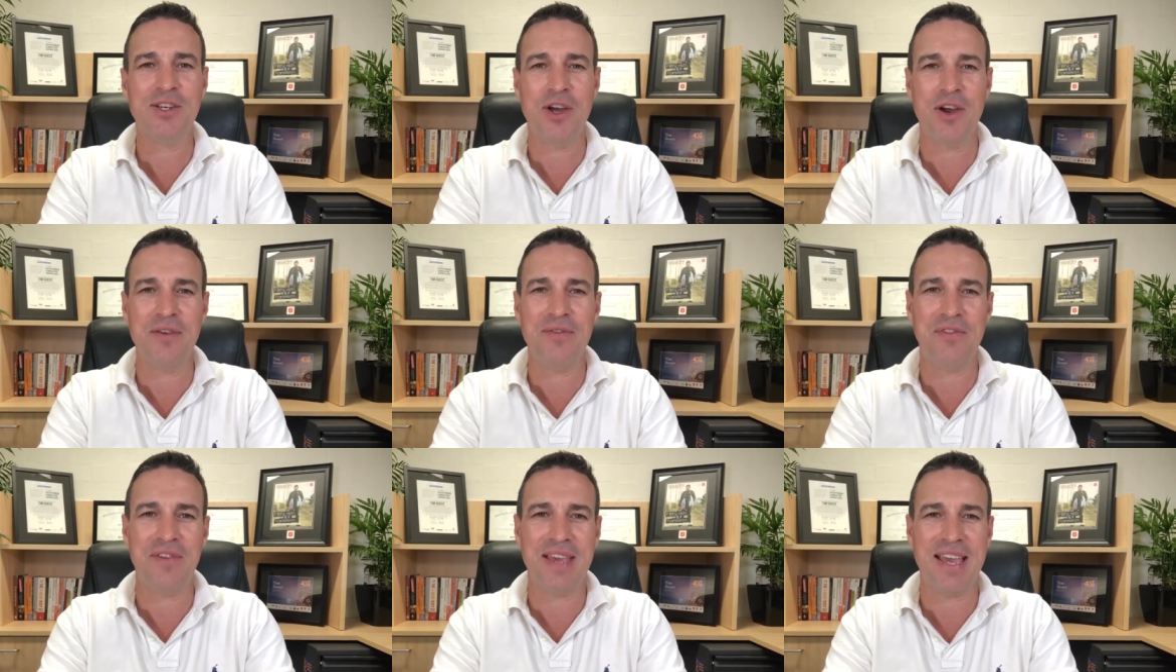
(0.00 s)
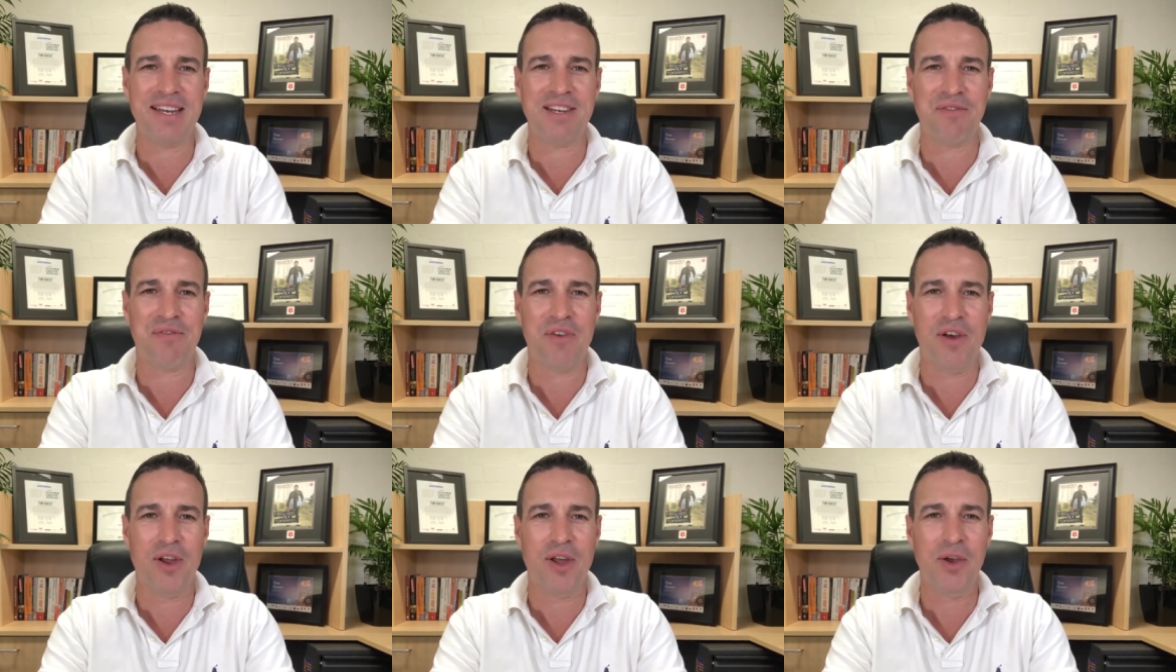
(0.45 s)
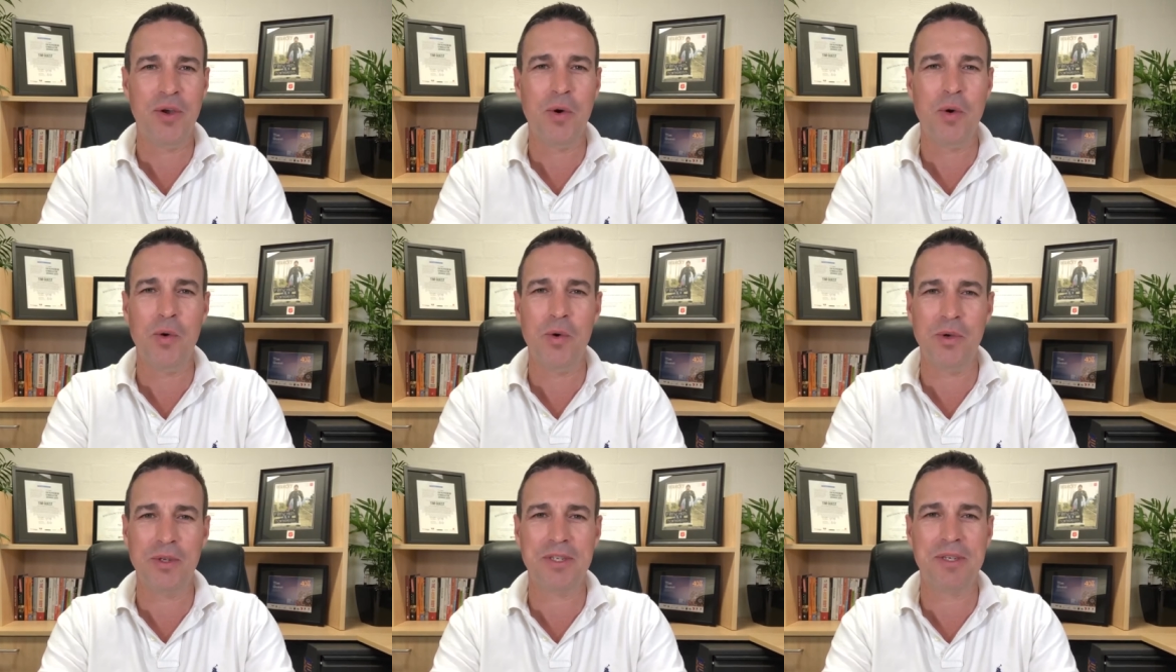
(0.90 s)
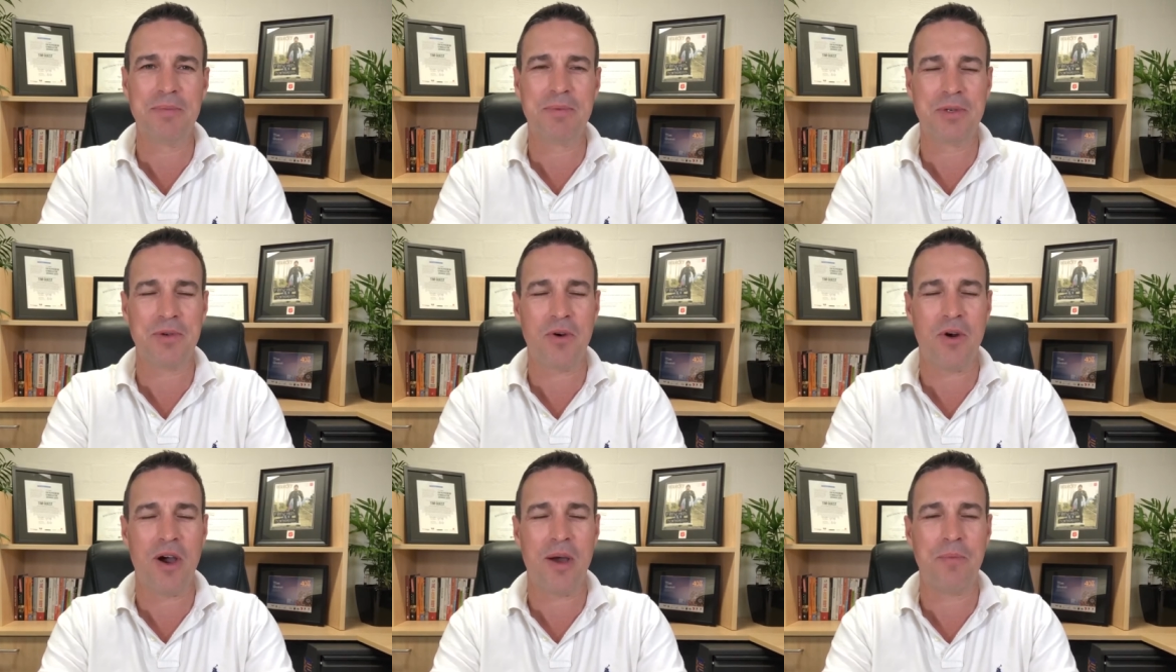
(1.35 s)
don't forget to follow or
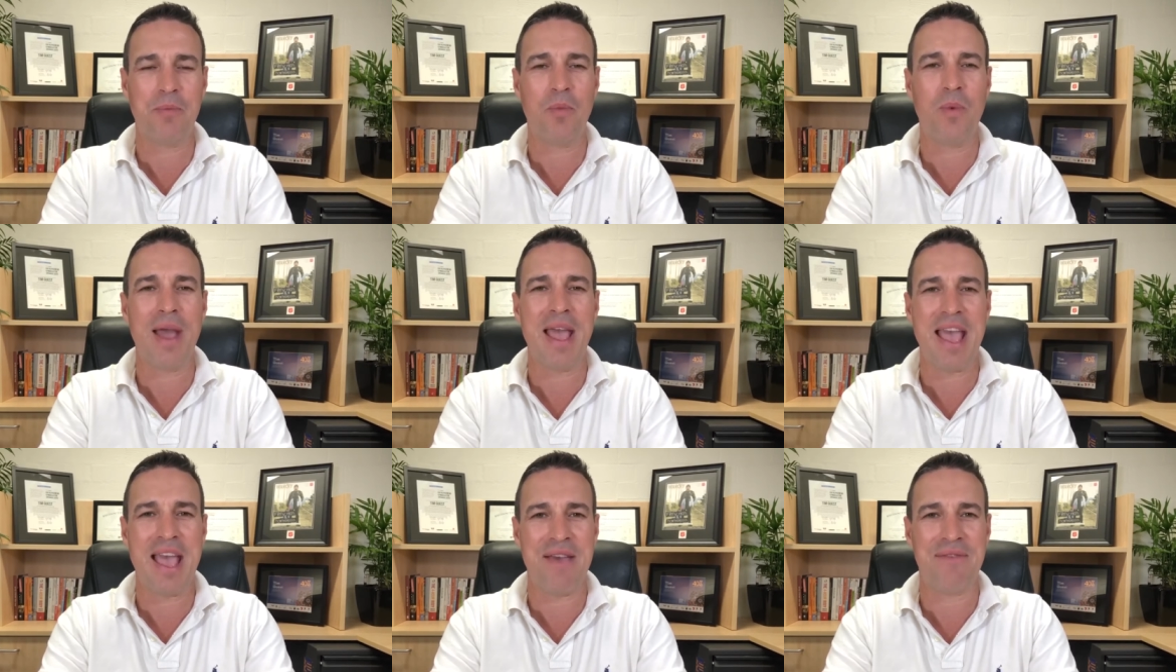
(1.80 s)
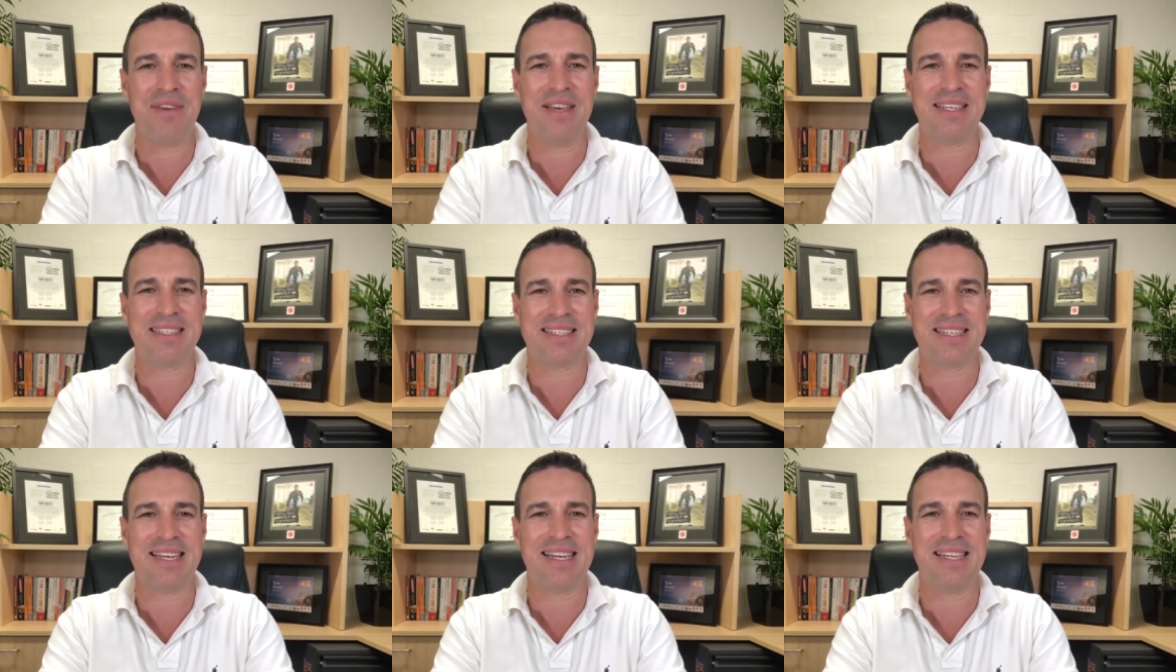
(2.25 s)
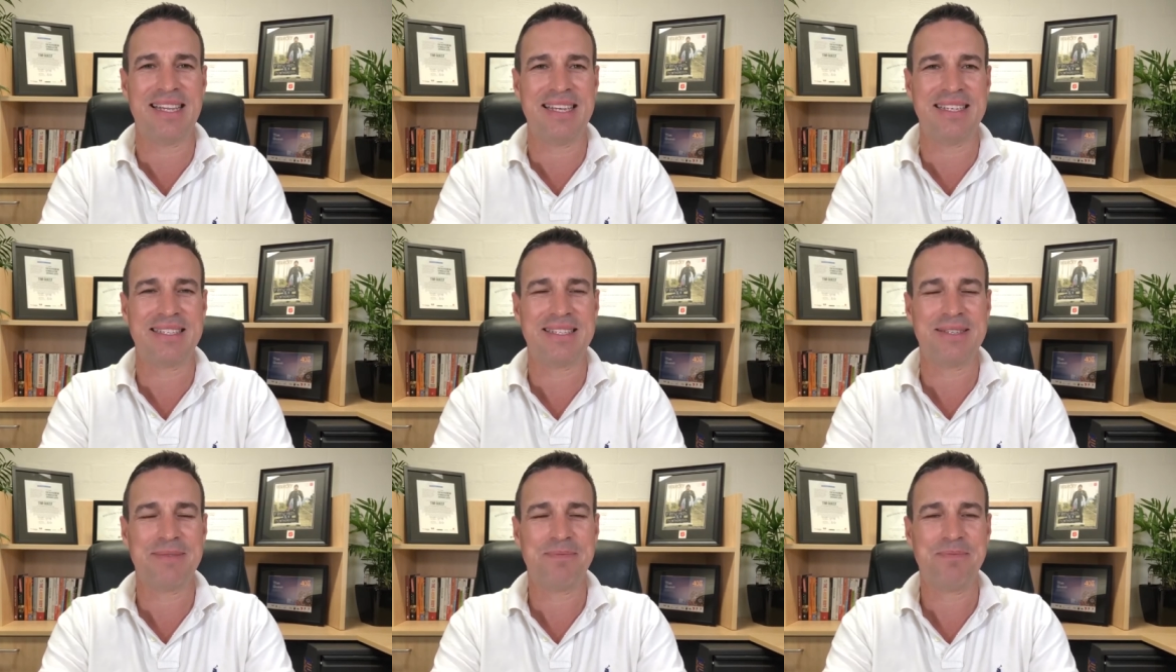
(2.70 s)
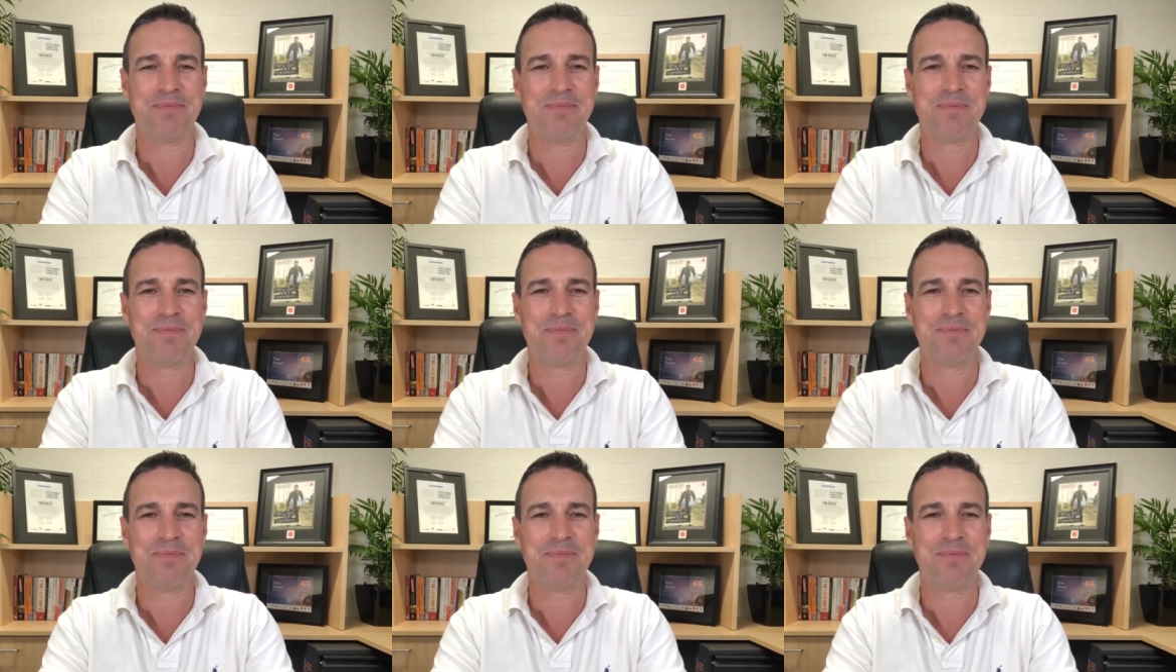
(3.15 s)
subscribe wherever you're seeing this.